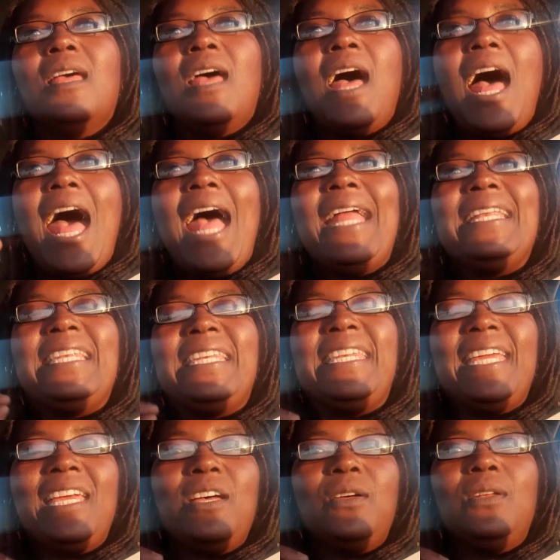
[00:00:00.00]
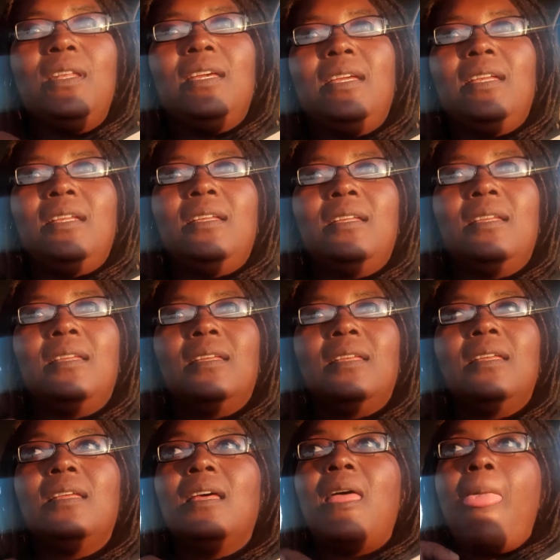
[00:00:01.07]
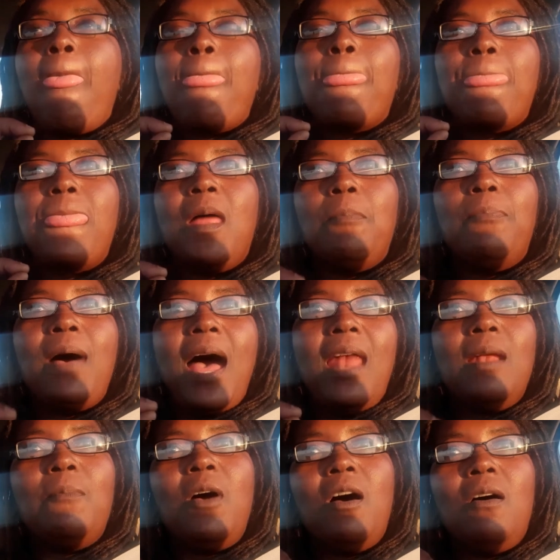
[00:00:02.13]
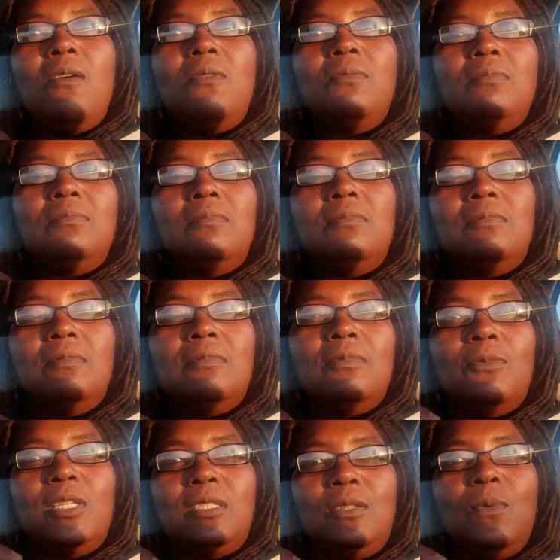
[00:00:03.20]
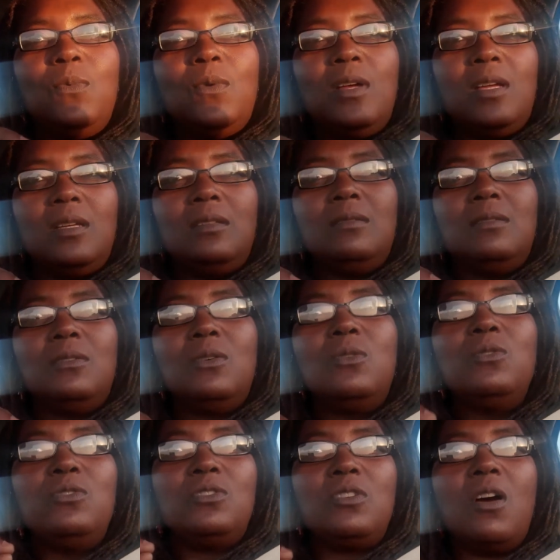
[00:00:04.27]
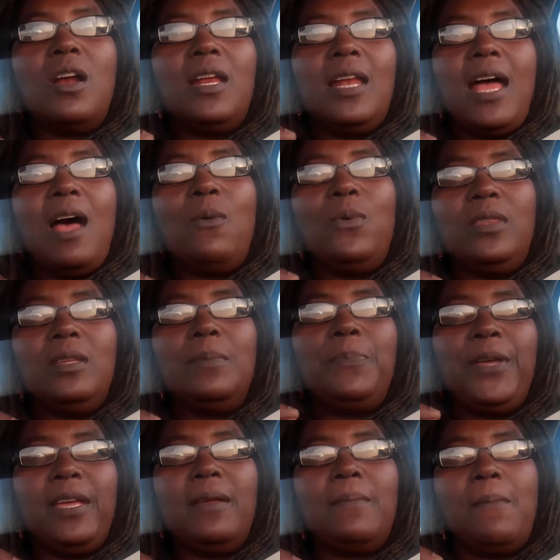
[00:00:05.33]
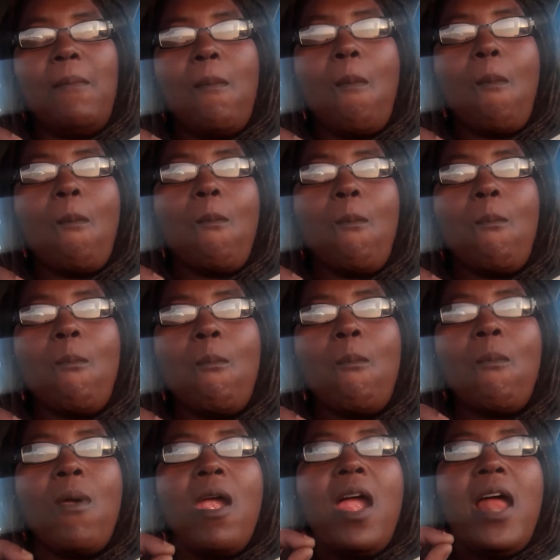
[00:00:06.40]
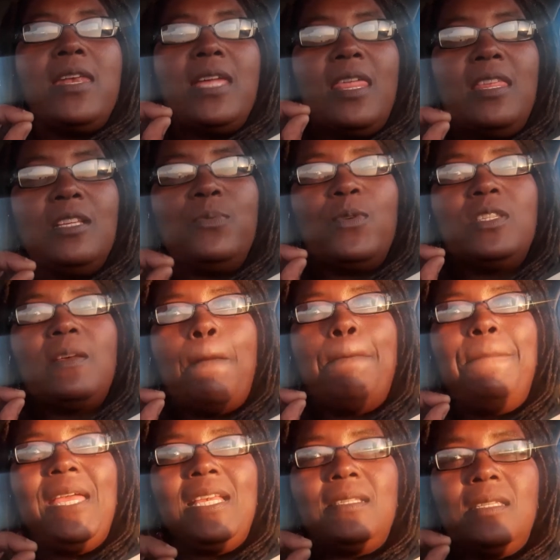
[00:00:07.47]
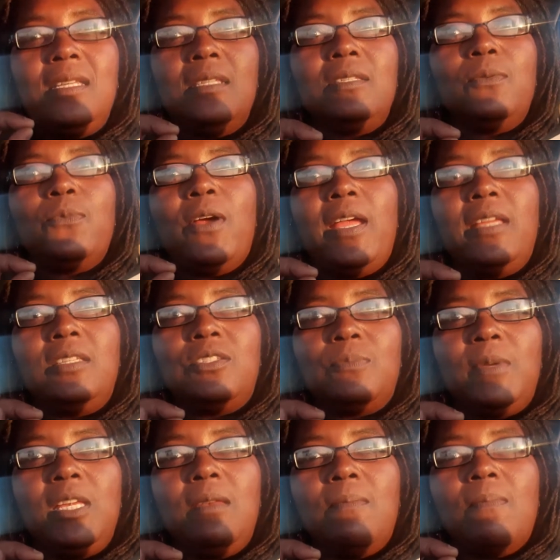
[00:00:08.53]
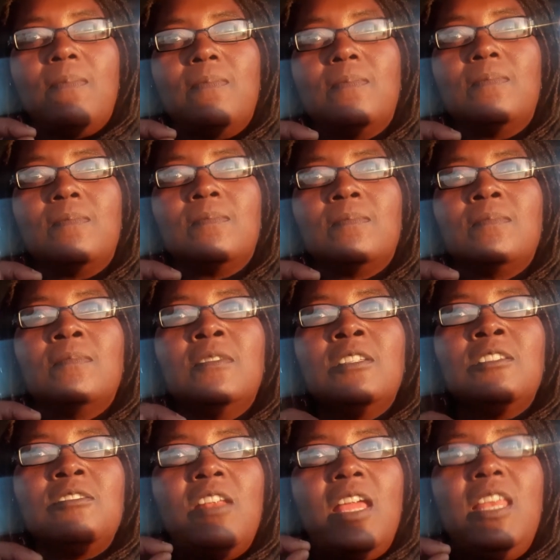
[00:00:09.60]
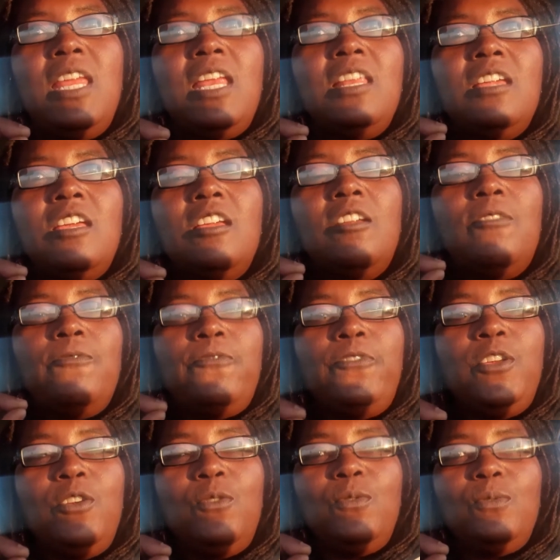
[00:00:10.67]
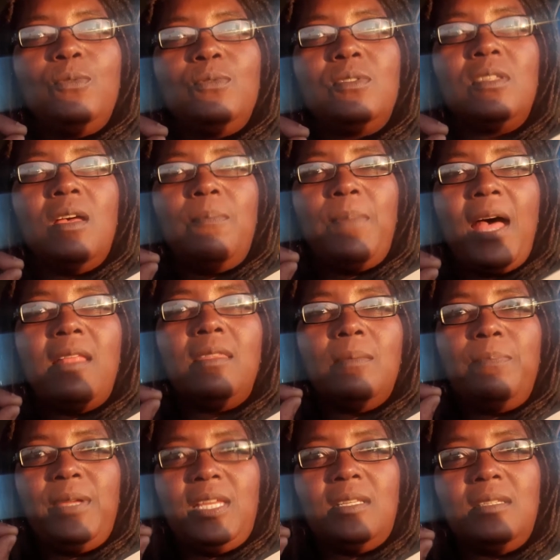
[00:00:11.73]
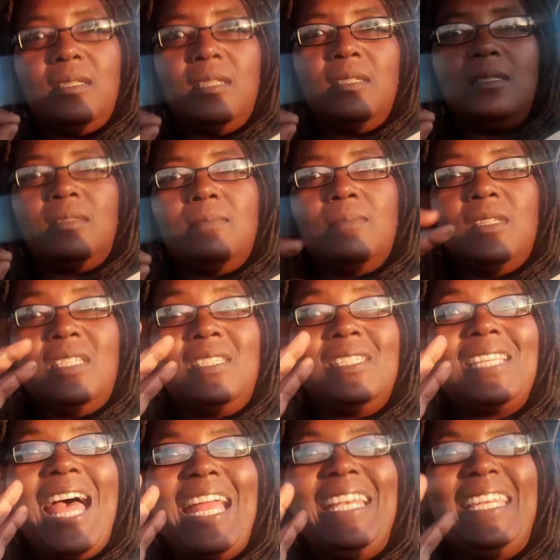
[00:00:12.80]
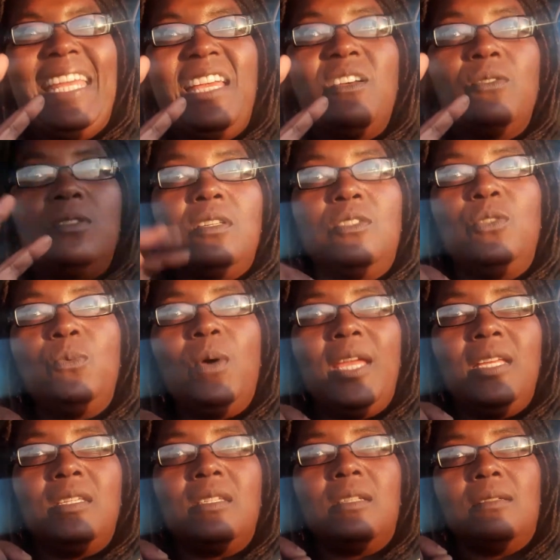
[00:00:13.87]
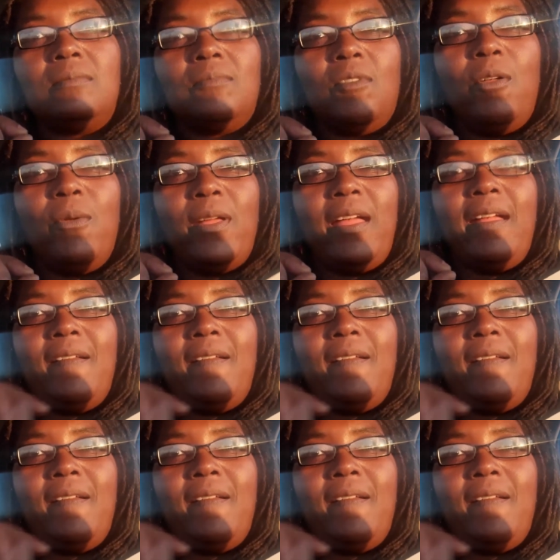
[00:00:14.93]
ideally, the bottom hoe was the one who started out with the pimp. Now, this was a business arrangement, so they didn't get confused about the business. This is ideal situation, okay?